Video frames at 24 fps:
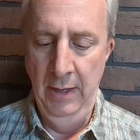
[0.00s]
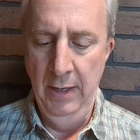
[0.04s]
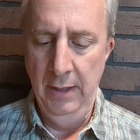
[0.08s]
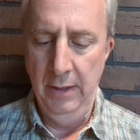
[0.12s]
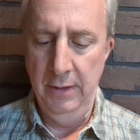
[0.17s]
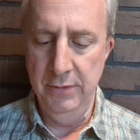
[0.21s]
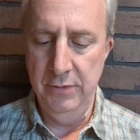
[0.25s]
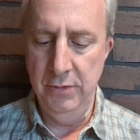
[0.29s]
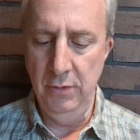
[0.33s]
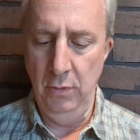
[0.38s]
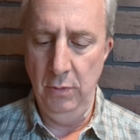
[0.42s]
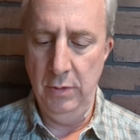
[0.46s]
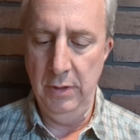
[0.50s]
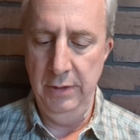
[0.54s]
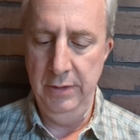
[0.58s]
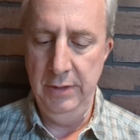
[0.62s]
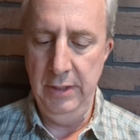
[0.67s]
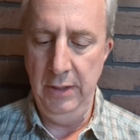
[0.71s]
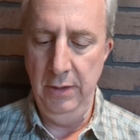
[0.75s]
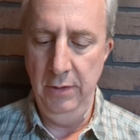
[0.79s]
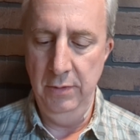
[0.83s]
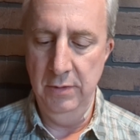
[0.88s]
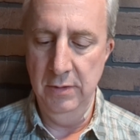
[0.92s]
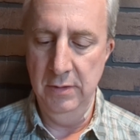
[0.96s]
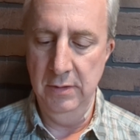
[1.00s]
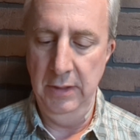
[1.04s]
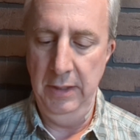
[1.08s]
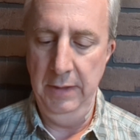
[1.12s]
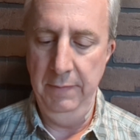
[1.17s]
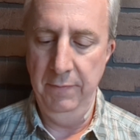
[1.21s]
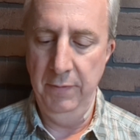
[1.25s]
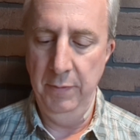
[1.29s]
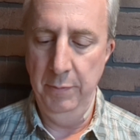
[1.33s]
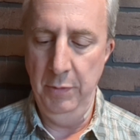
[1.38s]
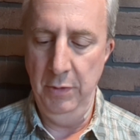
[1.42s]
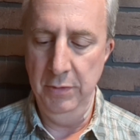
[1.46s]
Kazul continued to
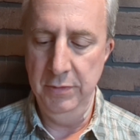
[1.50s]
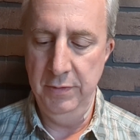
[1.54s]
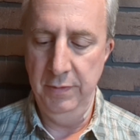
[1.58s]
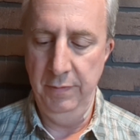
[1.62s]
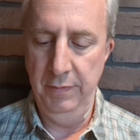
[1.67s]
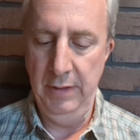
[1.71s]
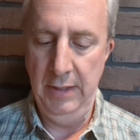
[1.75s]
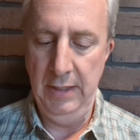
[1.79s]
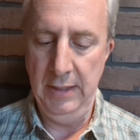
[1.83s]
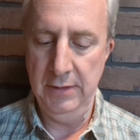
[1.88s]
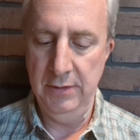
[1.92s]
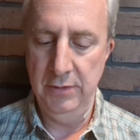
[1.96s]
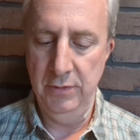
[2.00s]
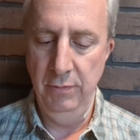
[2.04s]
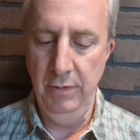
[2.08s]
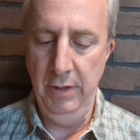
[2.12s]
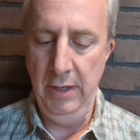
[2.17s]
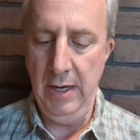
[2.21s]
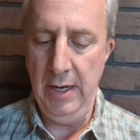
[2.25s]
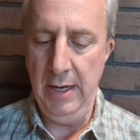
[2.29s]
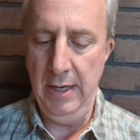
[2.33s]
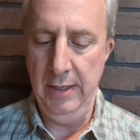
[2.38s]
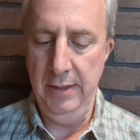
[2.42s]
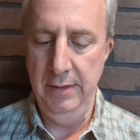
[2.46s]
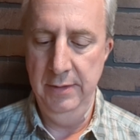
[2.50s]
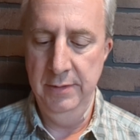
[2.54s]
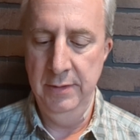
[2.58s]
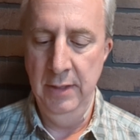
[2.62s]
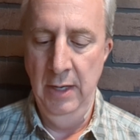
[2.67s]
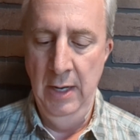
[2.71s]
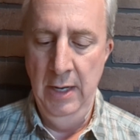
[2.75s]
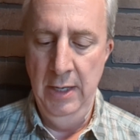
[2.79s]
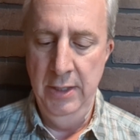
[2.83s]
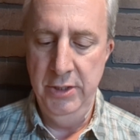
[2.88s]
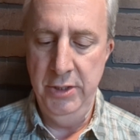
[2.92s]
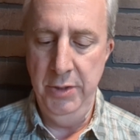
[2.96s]
sleep for most of the next three days.
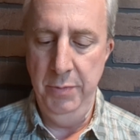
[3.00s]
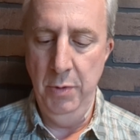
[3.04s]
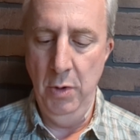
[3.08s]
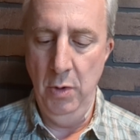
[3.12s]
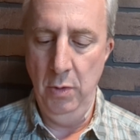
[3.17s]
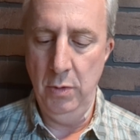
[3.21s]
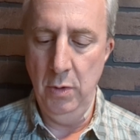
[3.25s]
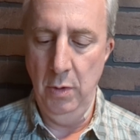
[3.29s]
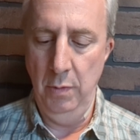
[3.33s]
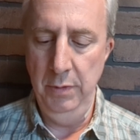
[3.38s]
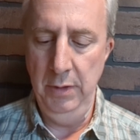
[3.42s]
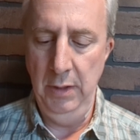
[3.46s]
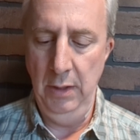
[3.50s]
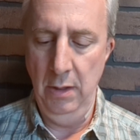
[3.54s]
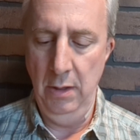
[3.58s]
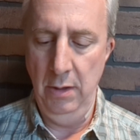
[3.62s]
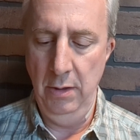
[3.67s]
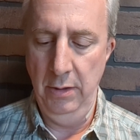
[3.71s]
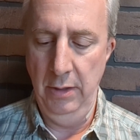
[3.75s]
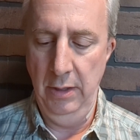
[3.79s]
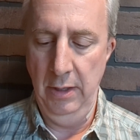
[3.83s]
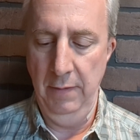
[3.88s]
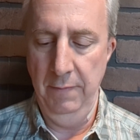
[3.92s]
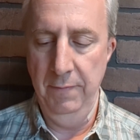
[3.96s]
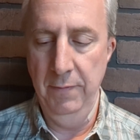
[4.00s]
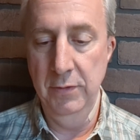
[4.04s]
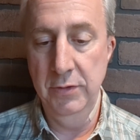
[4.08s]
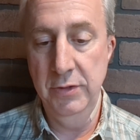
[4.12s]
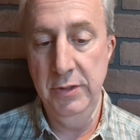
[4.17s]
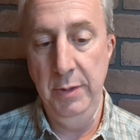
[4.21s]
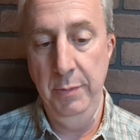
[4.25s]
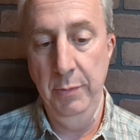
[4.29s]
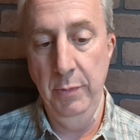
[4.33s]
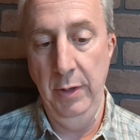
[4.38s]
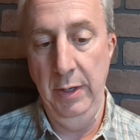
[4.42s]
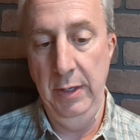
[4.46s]
She woke only long enough for
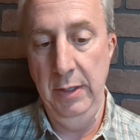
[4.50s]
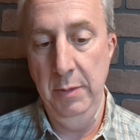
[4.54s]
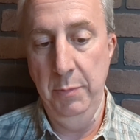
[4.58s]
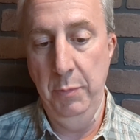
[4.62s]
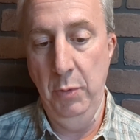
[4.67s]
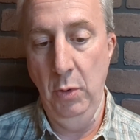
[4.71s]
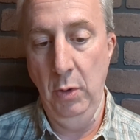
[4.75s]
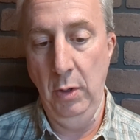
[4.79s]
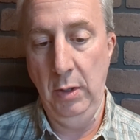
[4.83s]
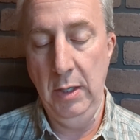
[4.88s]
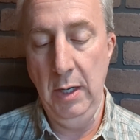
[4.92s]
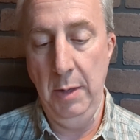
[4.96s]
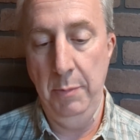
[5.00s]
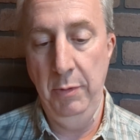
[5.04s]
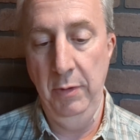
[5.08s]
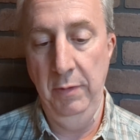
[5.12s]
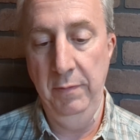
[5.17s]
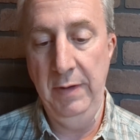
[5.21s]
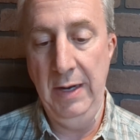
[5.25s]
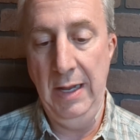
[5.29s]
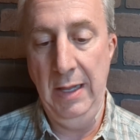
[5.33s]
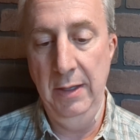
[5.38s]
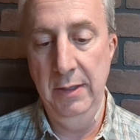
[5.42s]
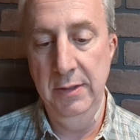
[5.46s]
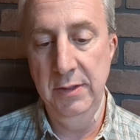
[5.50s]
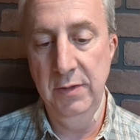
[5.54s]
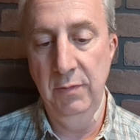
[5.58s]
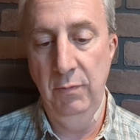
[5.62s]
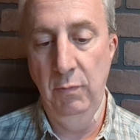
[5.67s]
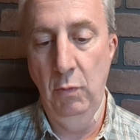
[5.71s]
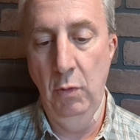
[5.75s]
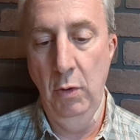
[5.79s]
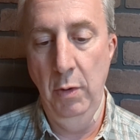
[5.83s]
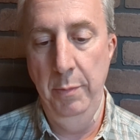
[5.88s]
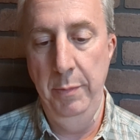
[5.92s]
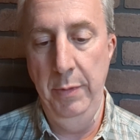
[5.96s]
Cimorene to pour a couple of gallons of
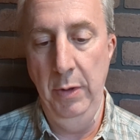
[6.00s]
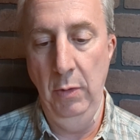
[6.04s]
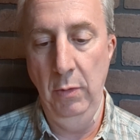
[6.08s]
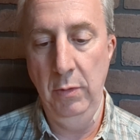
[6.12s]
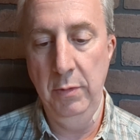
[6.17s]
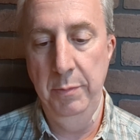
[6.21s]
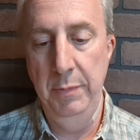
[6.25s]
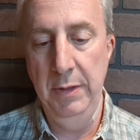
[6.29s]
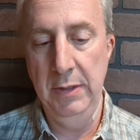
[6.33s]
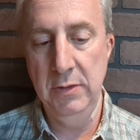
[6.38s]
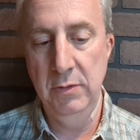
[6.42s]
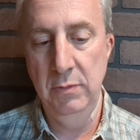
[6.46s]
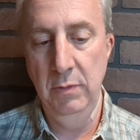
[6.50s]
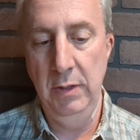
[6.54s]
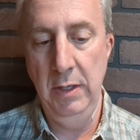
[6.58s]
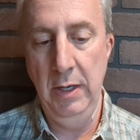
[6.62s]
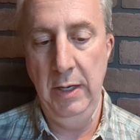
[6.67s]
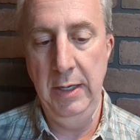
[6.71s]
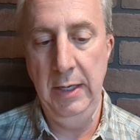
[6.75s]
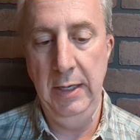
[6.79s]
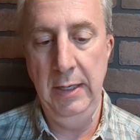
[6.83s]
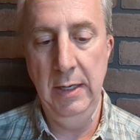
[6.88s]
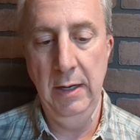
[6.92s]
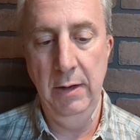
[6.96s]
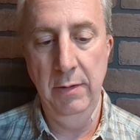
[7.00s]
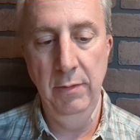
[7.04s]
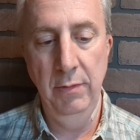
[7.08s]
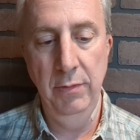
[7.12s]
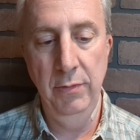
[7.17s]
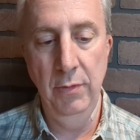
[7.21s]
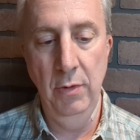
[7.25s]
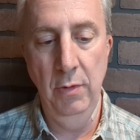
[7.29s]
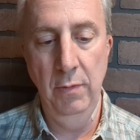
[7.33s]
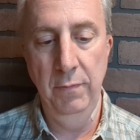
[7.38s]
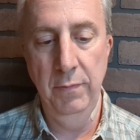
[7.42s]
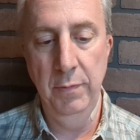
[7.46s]
warm milk mixed with honey down her
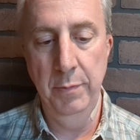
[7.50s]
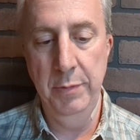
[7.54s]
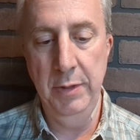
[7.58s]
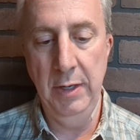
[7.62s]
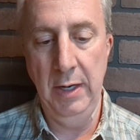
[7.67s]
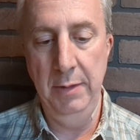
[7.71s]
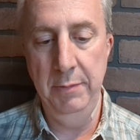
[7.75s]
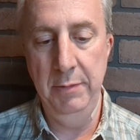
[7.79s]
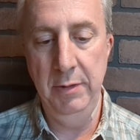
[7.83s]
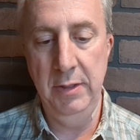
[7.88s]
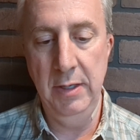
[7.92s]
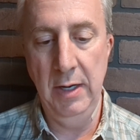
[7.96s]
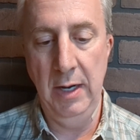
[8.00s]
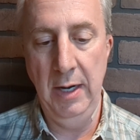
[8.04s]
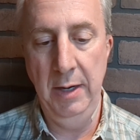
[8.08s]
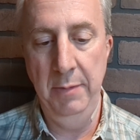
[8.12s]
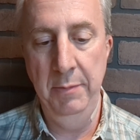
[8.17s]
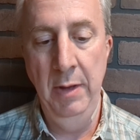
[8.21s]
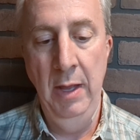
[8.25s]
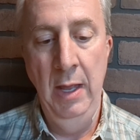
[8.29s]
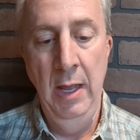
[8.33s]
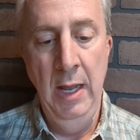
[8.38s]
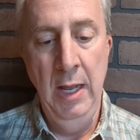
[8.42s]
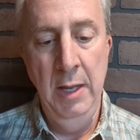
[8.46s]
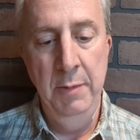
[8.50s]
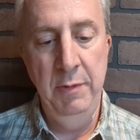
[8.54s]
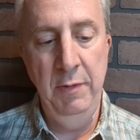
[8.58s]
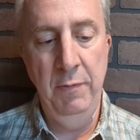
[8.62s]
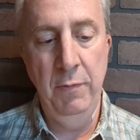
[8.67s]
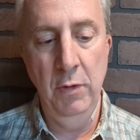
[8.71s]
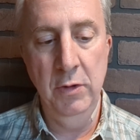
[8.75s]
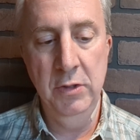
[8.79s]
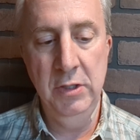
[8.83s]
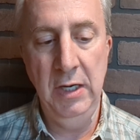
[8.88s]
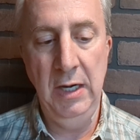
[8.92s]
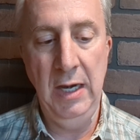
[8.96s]
throat from time to time
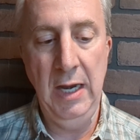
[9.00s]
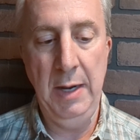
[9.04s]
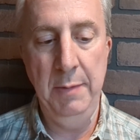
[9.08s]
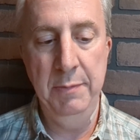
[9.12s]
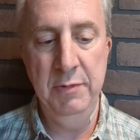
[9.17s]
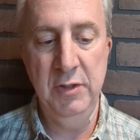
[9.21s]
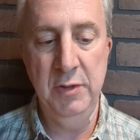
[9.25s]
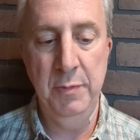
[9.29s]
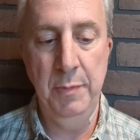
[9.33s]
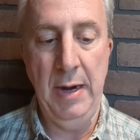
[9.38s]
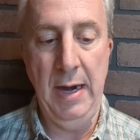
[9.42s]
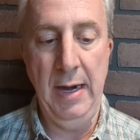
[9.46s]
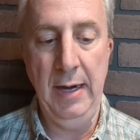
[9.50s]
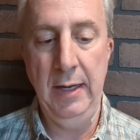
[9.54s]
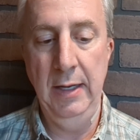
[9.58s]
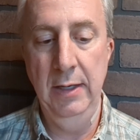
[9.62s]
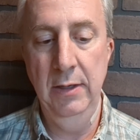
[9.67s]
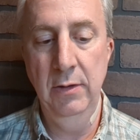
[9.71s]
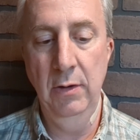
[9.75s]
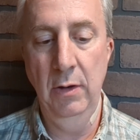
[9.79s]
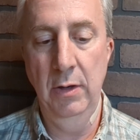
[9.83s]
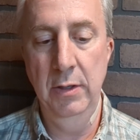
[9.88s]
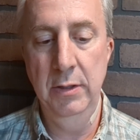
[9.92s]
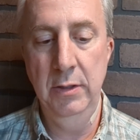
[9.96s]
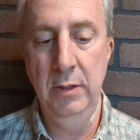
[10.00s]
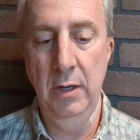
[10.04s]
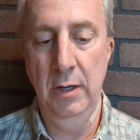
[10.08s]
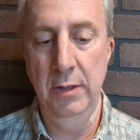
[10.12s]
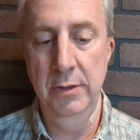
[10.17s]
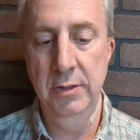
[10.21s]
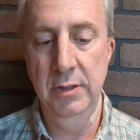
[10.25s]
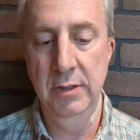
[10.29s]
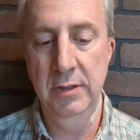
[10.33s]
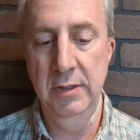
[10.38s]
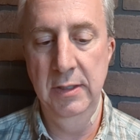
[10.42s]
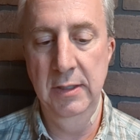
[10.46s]
before she lapsed back into
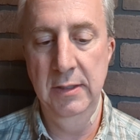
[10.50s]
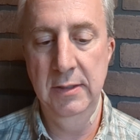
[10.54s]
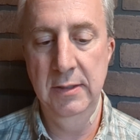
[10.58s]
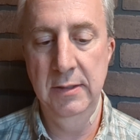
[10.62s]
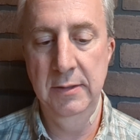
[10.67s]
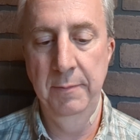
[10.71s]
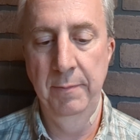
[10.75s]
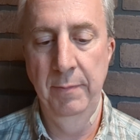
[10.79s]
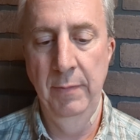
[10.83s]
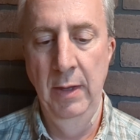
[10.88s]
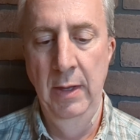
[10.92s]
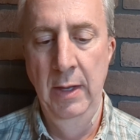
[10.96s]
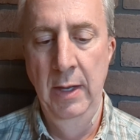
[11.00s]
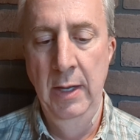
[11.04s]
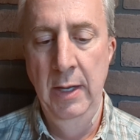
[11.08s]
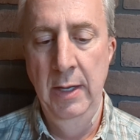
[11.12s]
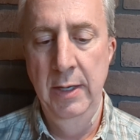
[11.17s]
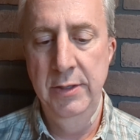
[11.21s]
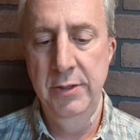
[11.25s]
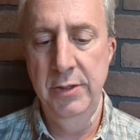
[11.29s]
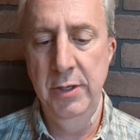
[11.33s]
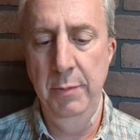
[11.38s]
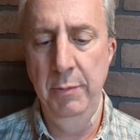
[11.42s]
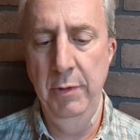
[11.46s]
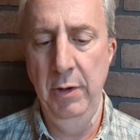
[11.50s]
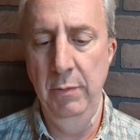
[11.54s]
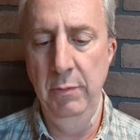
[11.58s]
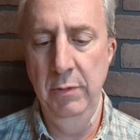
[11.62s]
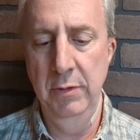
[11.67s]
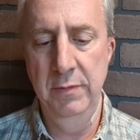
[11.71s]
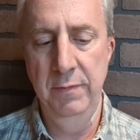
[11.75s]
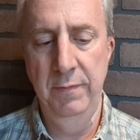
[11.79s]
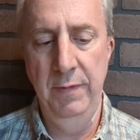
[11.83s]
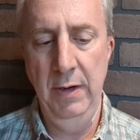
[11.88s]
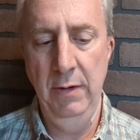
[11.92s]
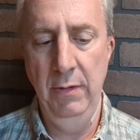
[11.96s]
unconsciousness. Cimorene
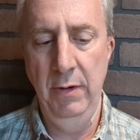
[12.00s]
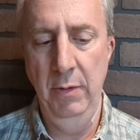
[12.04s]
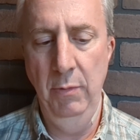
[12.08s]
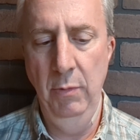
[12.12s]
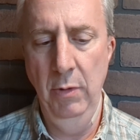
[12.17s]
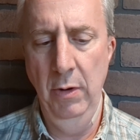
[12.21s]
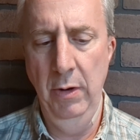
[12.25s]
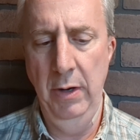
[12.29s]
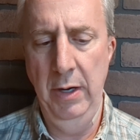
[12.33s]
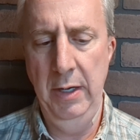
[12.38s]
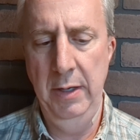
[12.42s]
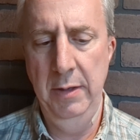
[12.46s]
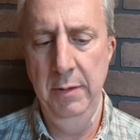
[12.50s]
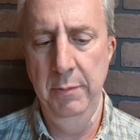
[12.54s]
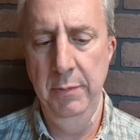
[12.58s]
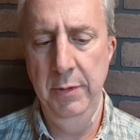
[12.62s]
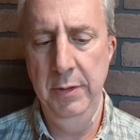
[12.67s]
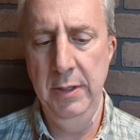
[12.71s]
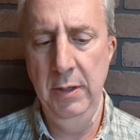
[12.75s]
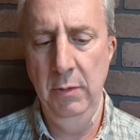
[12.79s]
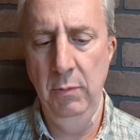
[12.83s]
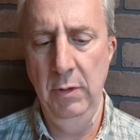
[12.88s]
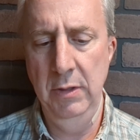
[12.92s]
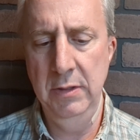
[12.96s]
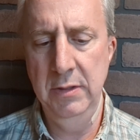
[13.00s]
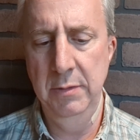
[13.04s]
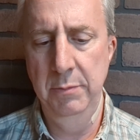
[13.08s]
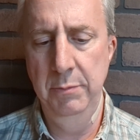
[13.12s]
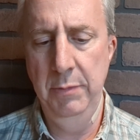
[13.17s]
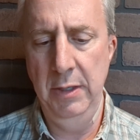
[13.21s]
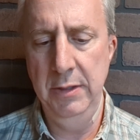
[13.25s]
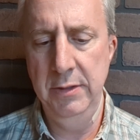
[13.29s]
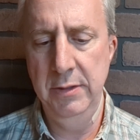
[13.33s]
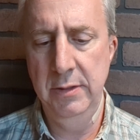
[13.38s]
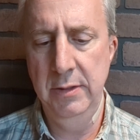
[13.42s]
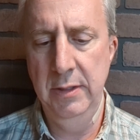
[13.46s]
was very worried, but there wasn't
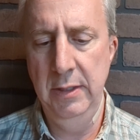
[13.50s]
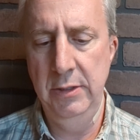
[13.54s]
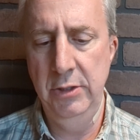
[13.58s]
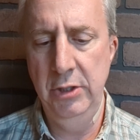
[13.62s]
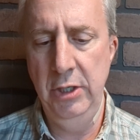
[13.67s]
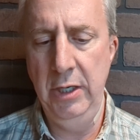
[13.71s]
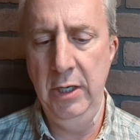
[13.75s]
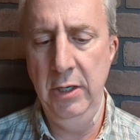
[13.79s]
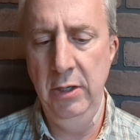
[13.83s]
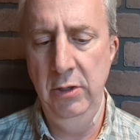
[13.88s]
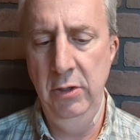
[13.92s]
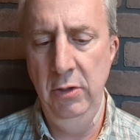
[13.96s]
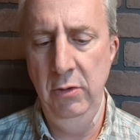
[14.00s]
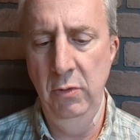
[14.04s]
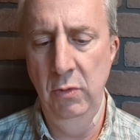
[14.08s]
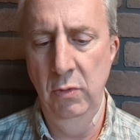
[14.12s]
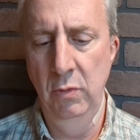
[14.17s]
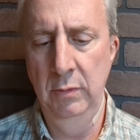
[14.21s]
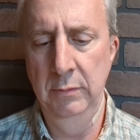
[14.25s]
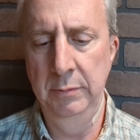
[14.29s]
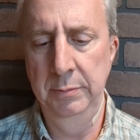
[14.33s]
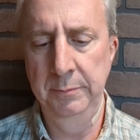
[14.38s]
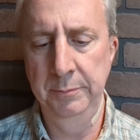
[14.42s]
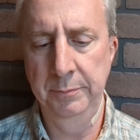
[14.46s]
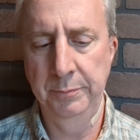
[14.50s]
much that she could do.